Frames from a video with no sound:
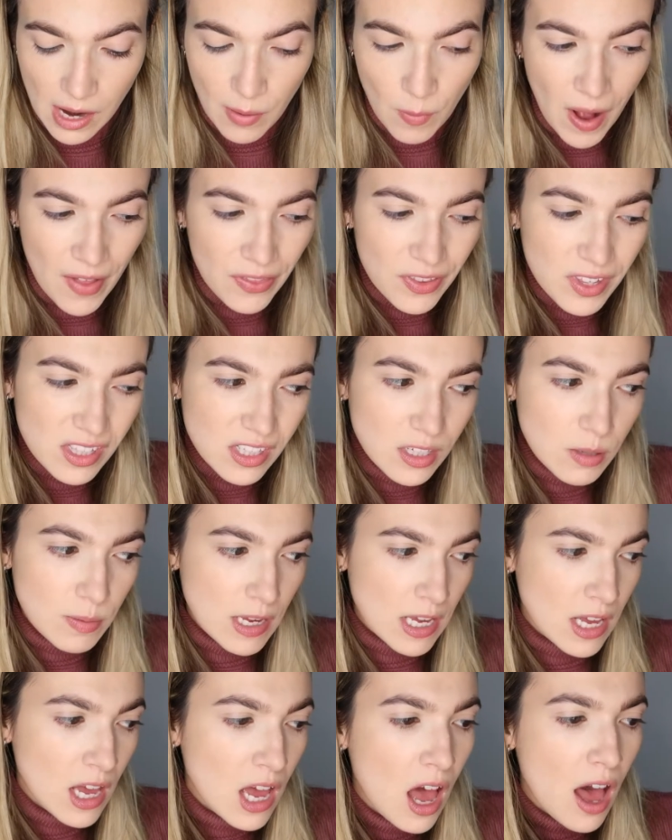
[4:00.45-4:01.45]
I want this to
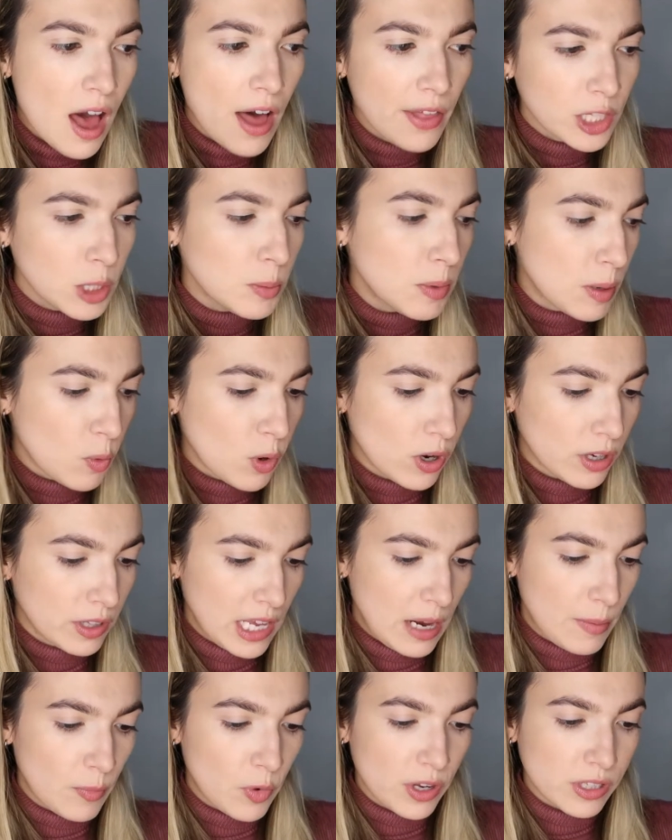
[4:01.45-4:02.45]
be a little bit more
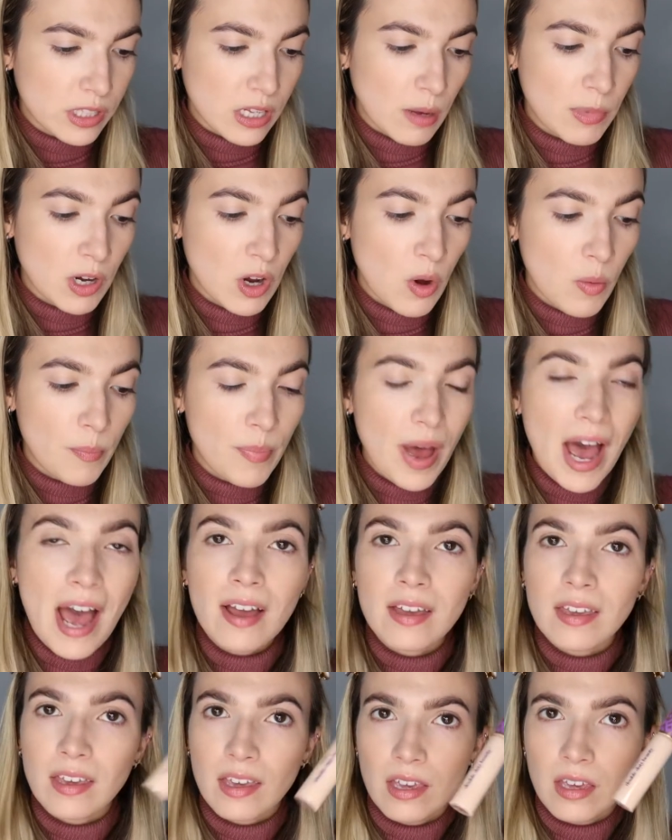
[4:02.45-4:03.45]
glamorous, I'm gonna go
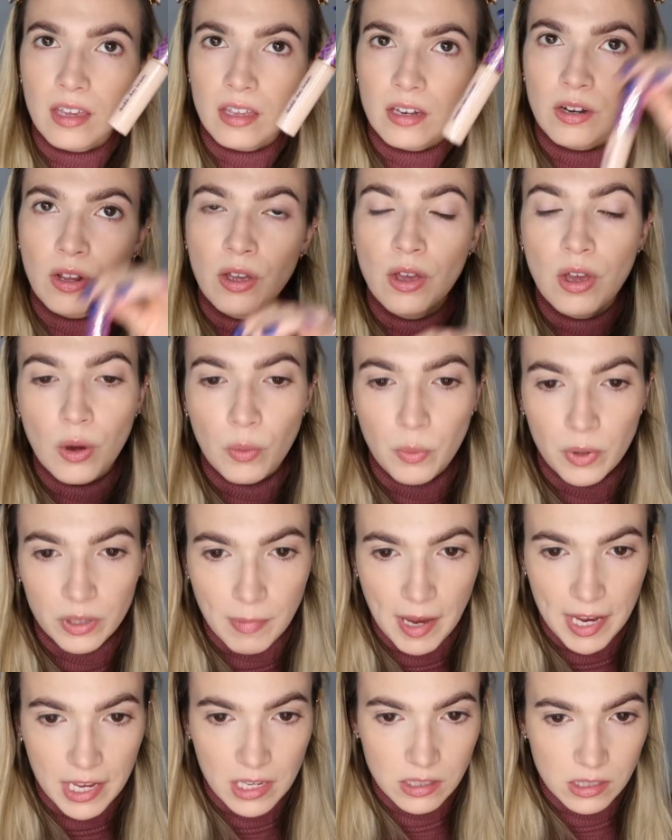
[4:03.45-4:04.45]
back in
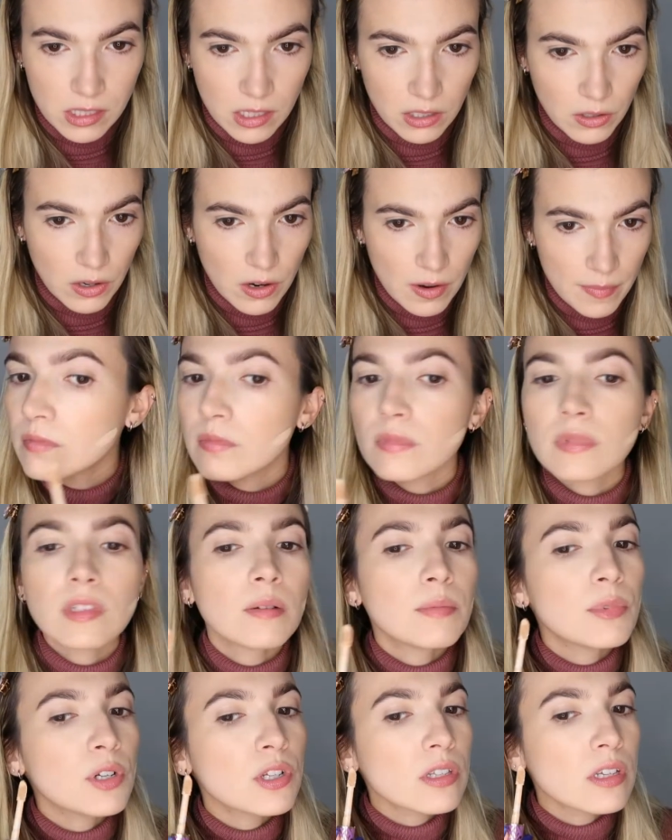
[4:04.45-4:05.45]
with my concealer.
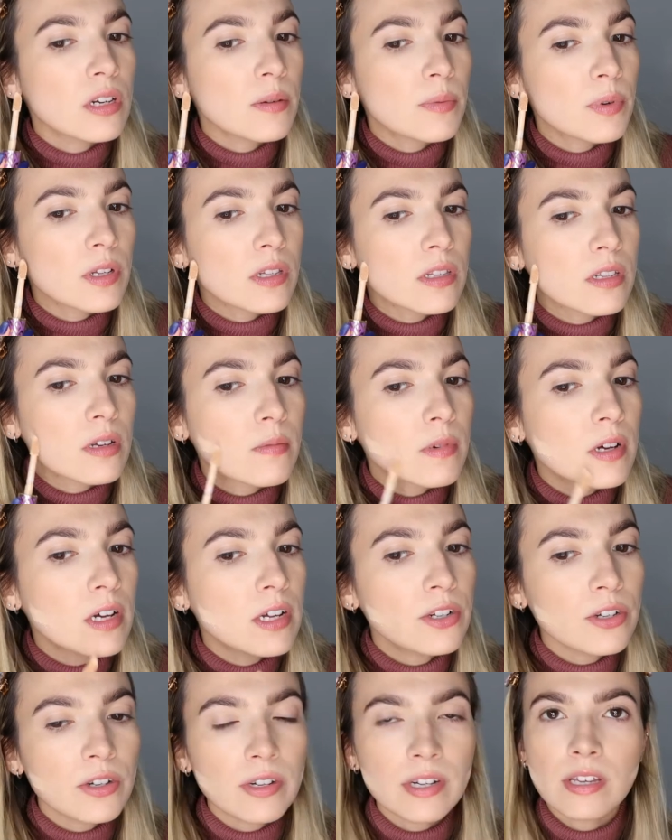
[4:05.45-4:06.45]
I'm just gonna put some
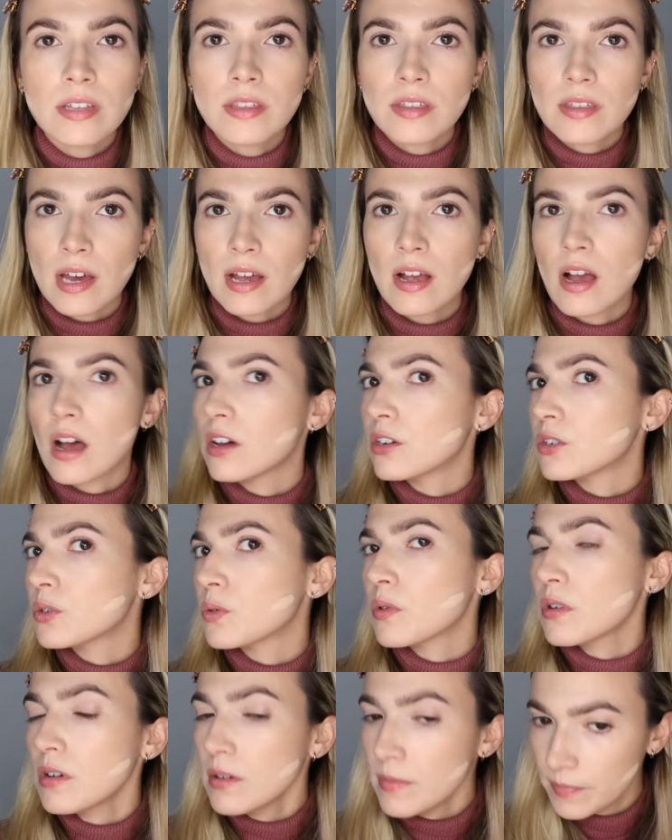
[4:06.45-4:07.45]
underneath that
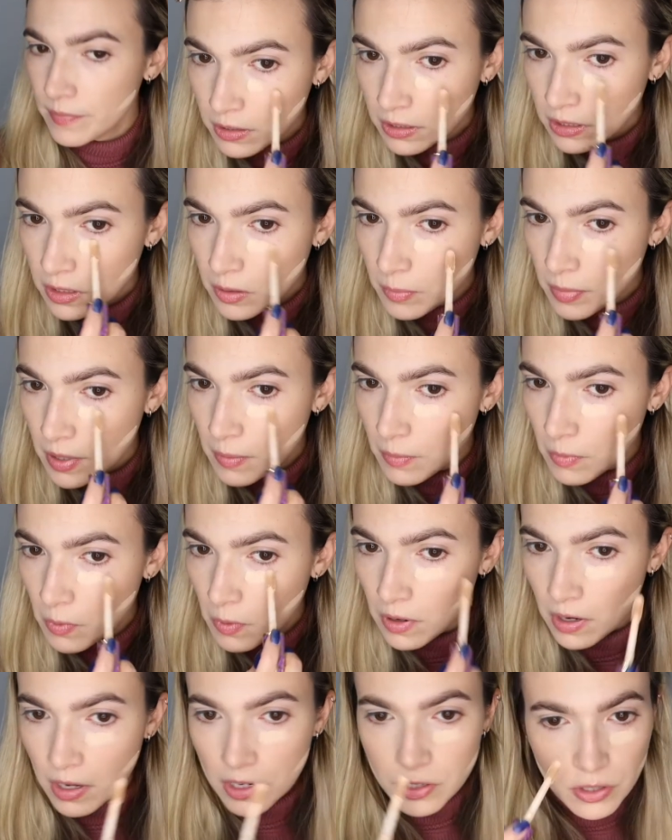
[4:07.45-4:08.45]
contour, a little bit
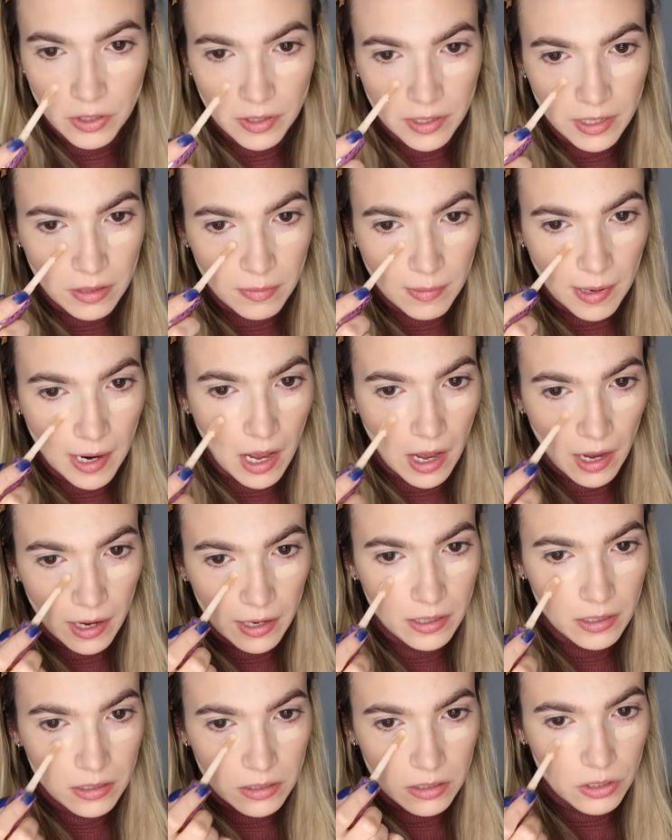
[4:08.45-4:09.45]
more underneath my
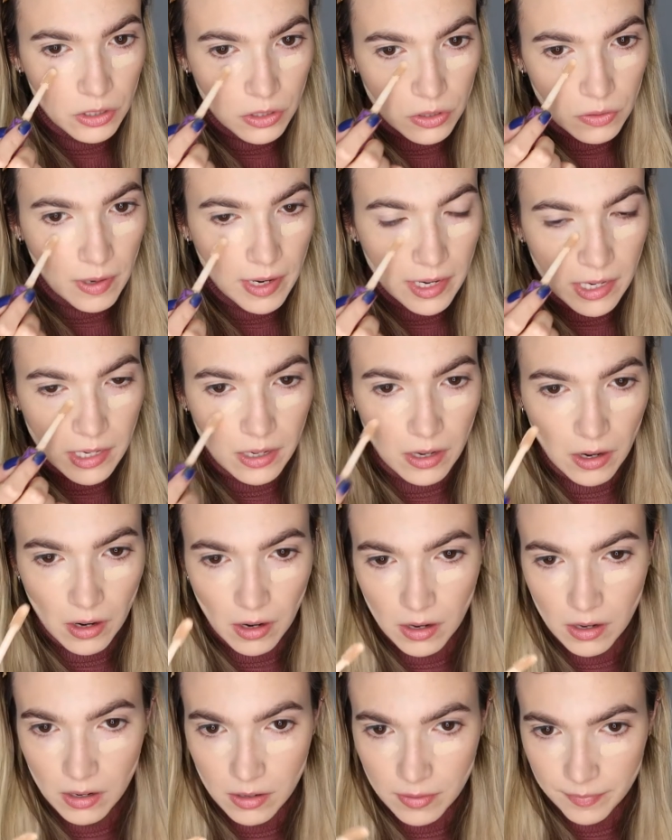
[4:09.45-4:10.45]
eyes, just right
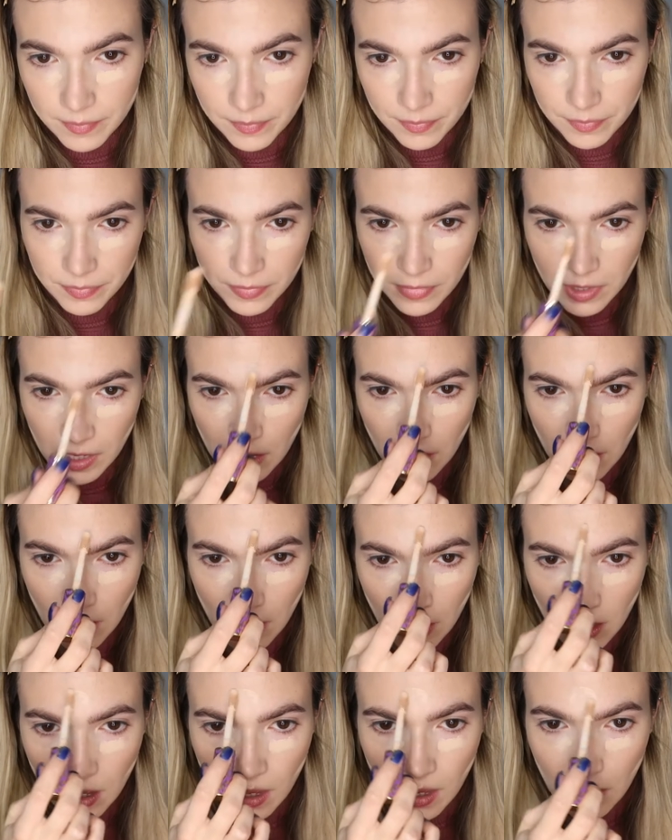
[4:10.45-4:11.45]
here.
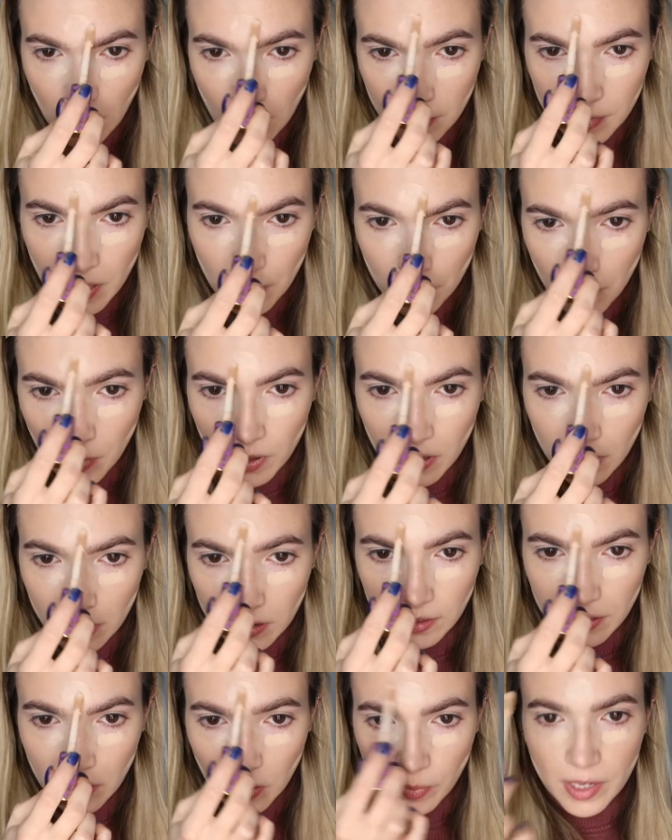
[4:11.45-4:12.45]
And I'm gonna put a
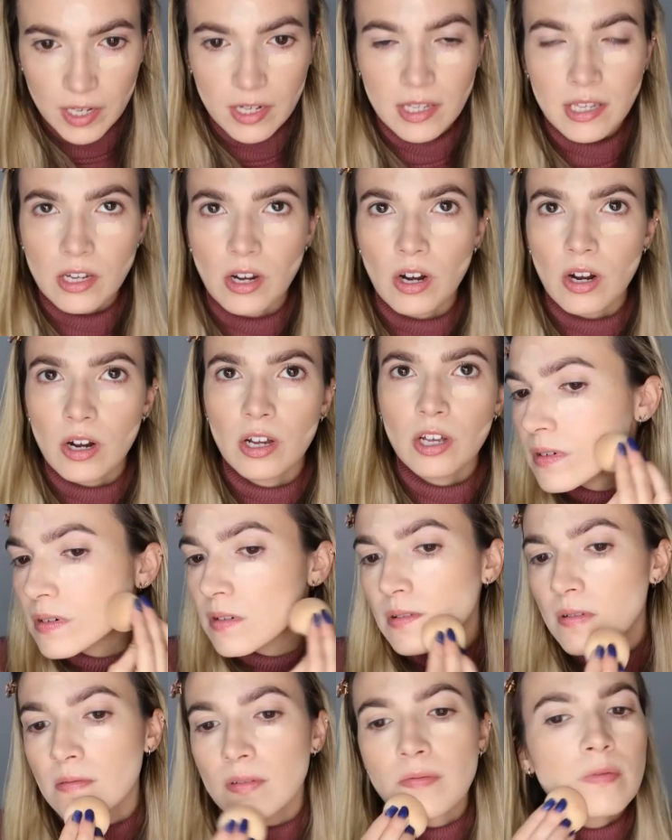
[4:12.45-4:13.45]
little bit here.
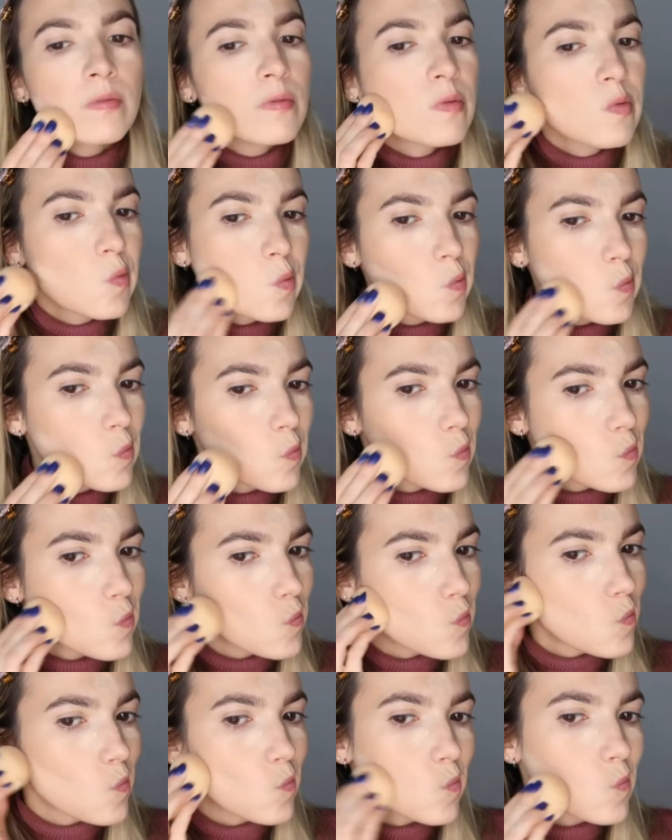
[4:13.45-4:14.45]
So I'm just gonna blend
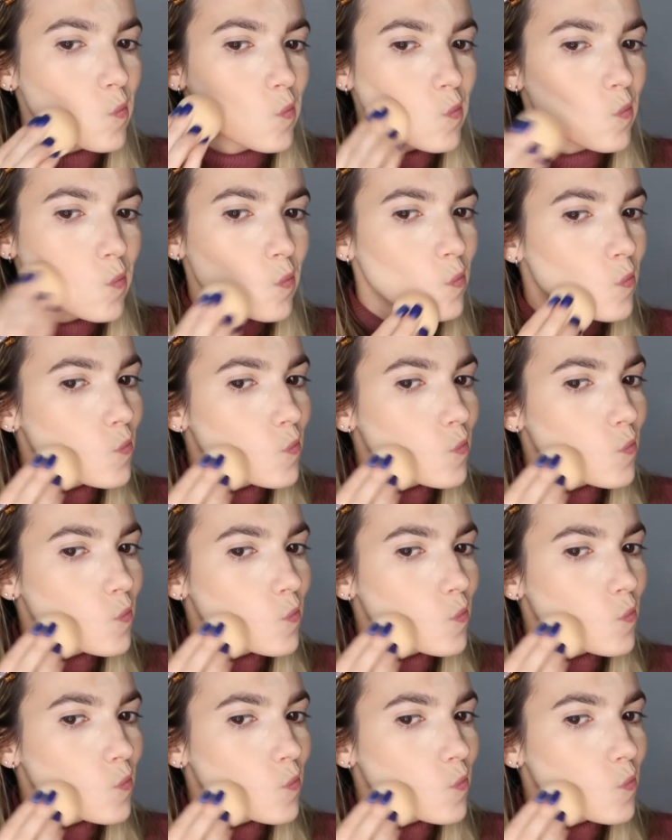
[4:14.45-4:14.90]
this out.